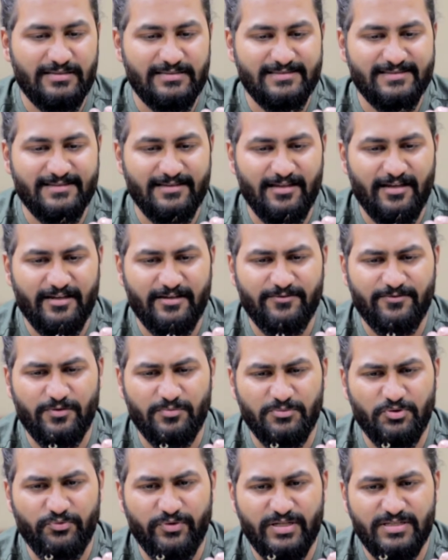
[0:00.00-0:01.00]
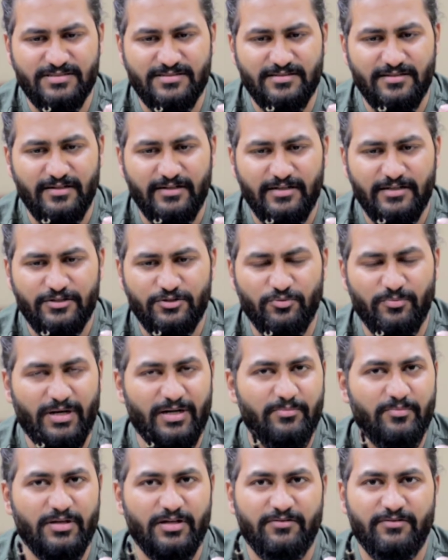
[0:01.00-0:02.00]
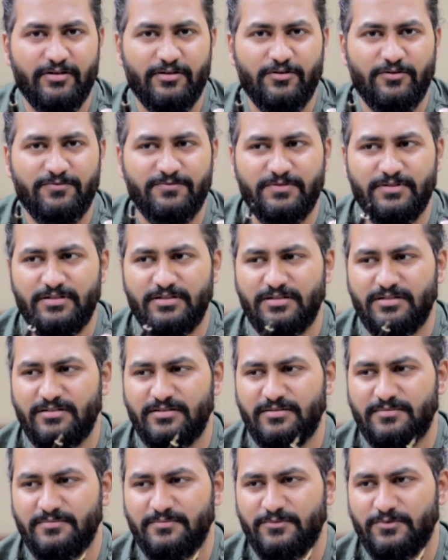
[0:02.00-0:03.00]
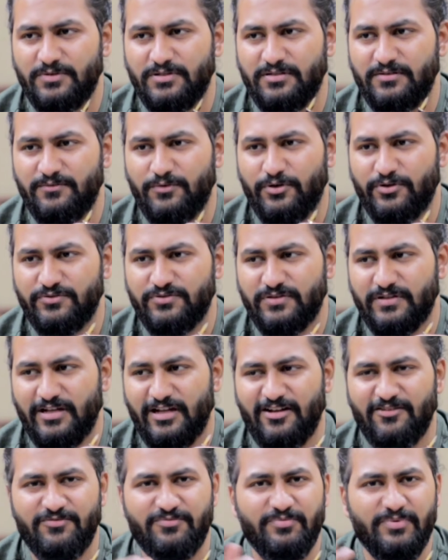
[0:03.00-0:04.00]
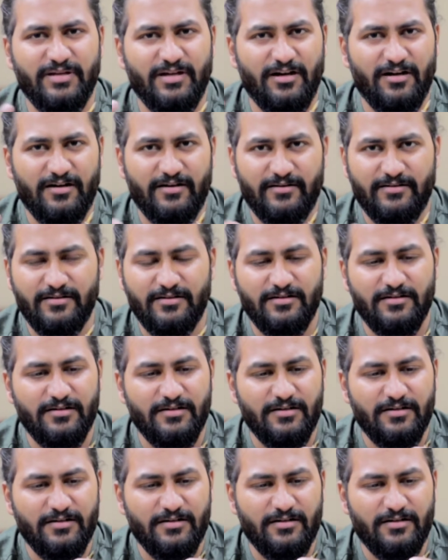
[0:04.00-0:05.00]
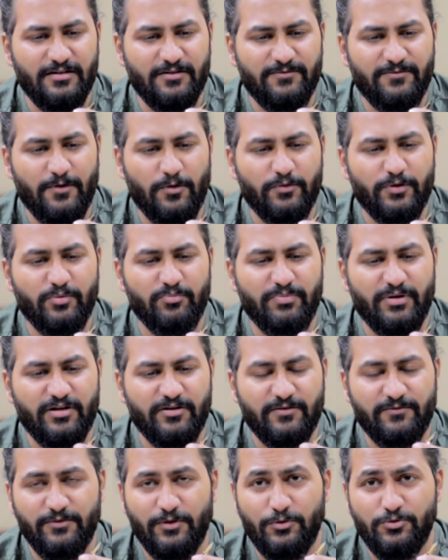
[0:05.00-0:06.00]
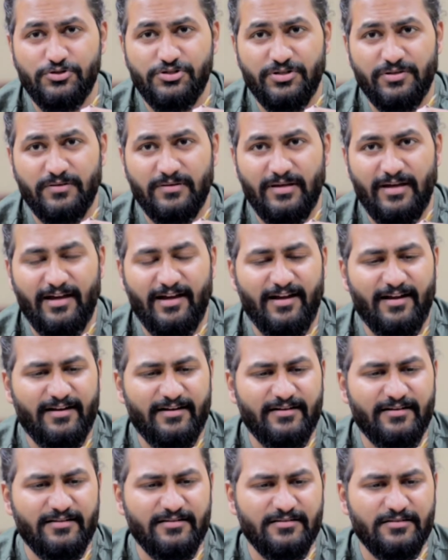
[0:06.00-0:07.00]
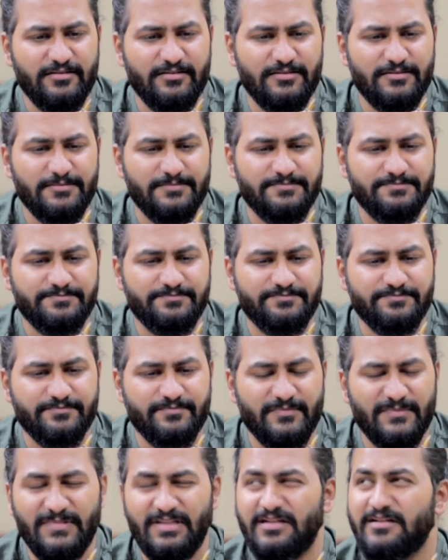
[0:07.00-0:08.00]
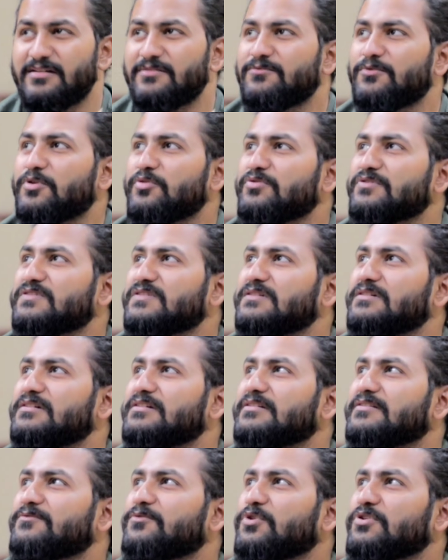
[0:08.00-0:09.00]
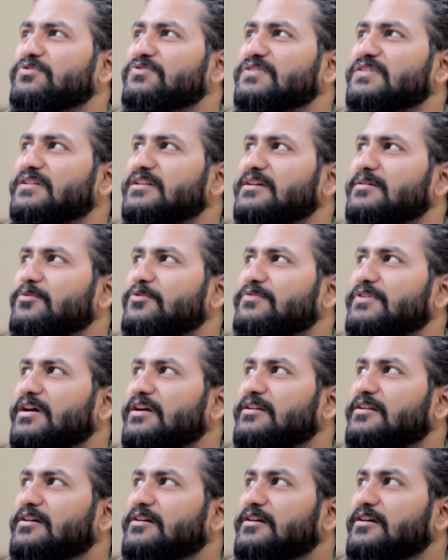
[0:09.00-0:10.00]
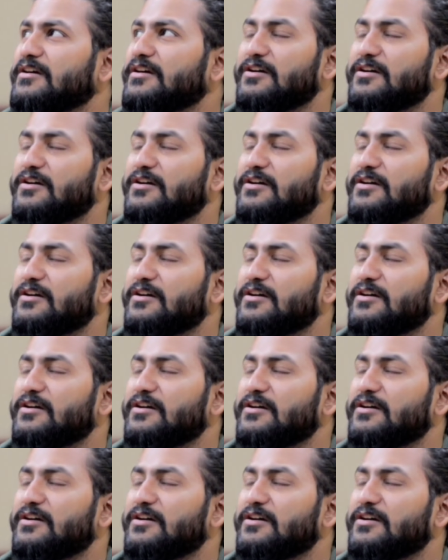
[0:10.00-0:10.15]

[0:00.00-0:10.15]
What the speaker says: else, like from the West, you might be aware of what do you say, FPR, fountain pen revolution, and what was the one? What was the name of that?